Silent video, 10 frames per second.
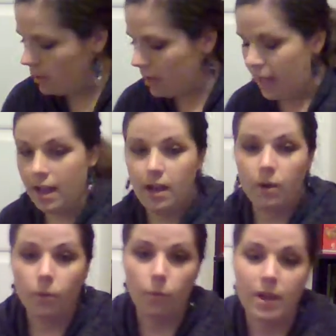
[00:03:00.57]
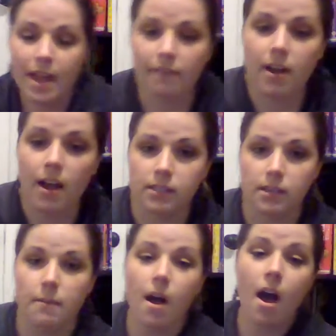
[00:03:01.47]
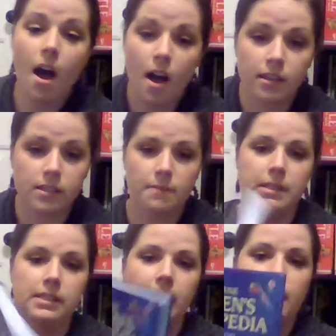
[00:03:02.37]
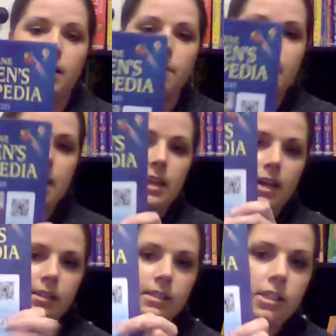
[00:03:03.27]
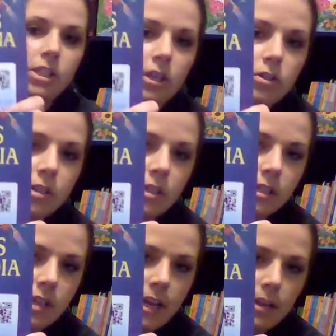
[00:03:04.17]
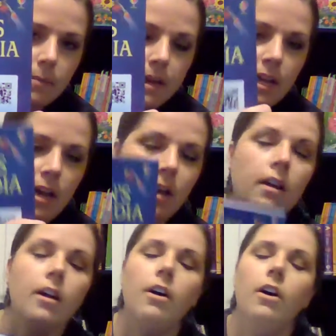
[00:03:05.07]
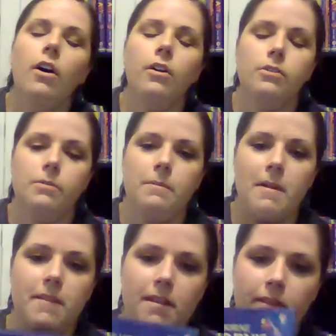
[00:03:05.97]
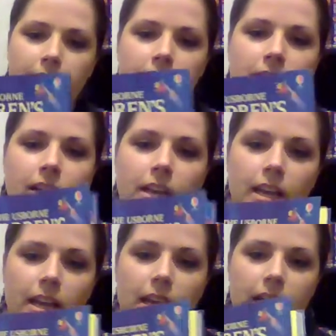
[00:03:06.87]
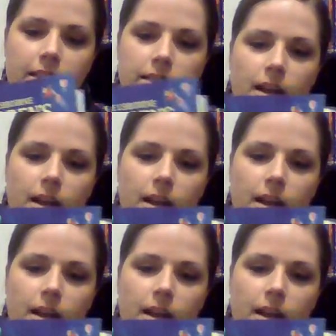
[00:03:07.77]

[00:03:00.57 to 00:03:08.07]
Okay, we have got some awesome encyclopedias. This children's encyclopedia, oh, is one of my favorites. It is